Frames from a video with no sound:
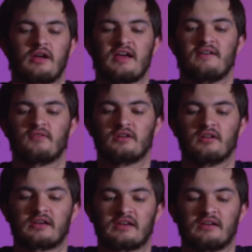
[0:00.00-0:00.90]
have
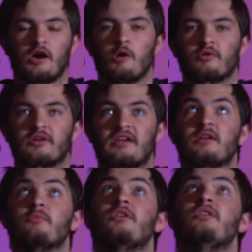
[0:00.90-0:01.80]
an upper
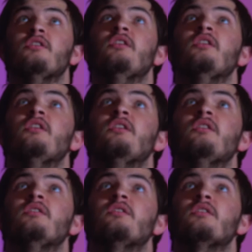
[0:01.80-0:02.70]
camera
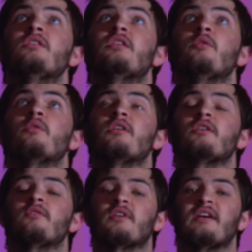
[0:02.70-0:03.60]
going
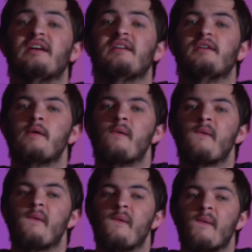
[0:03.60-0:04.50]
on overhead.
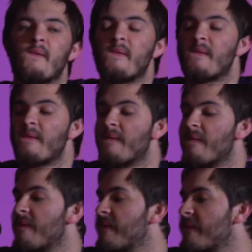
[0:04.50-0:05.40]

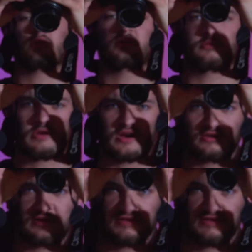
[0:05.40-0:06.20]
Recording automatically.